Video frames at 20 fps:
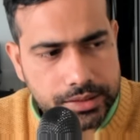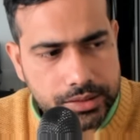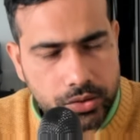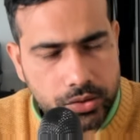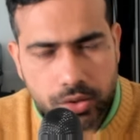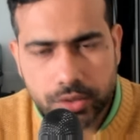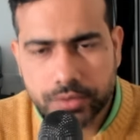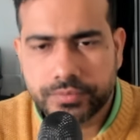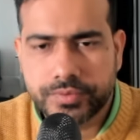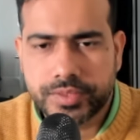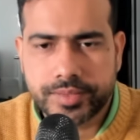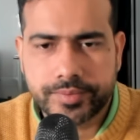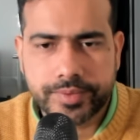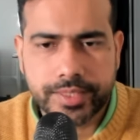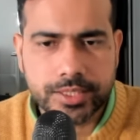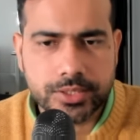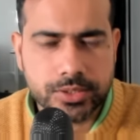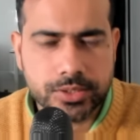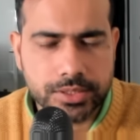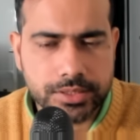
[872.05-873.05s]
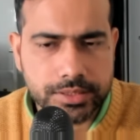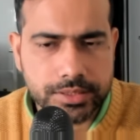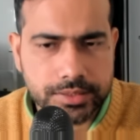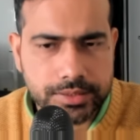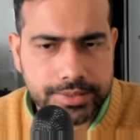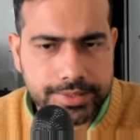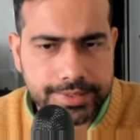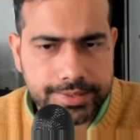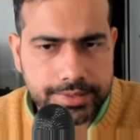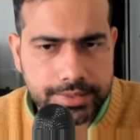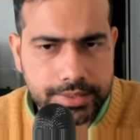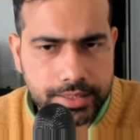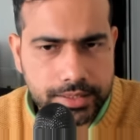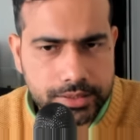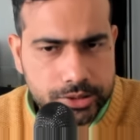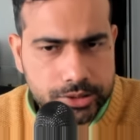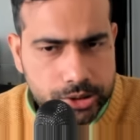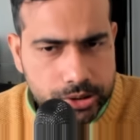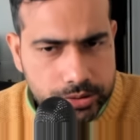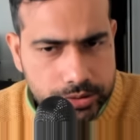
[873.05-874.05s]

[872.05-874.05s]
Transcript: a lot of them actually they are